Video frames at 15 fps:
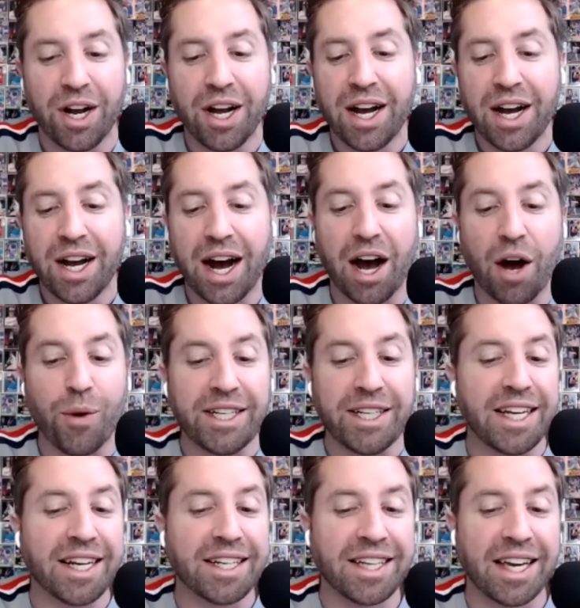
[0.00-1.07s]
Uh, we
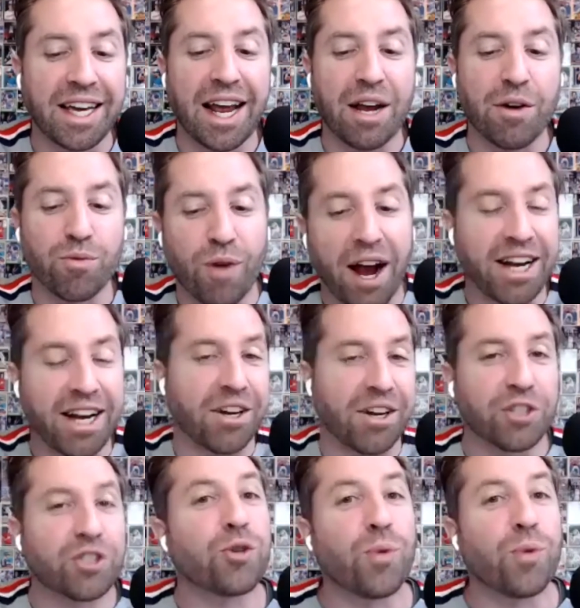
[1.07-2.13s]
did get a write-in on
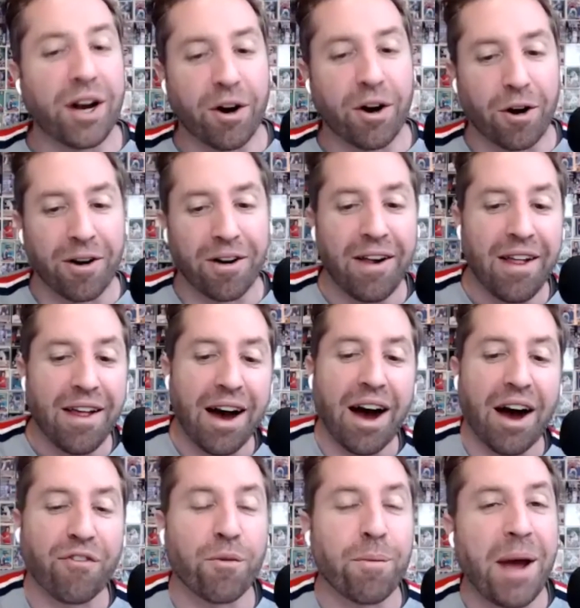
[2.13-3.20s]
Twitter uh,
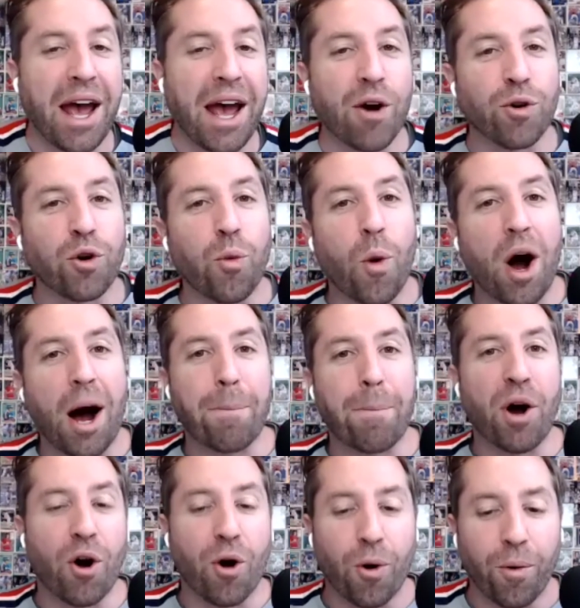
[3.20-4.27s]
from El
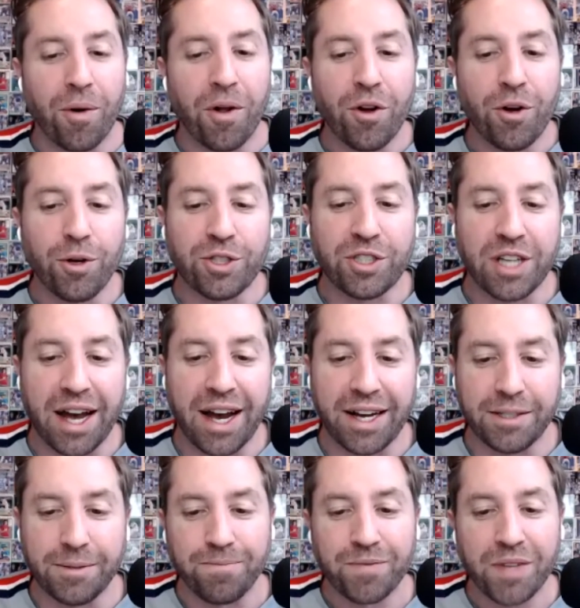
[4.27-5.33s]
Guapo, who said,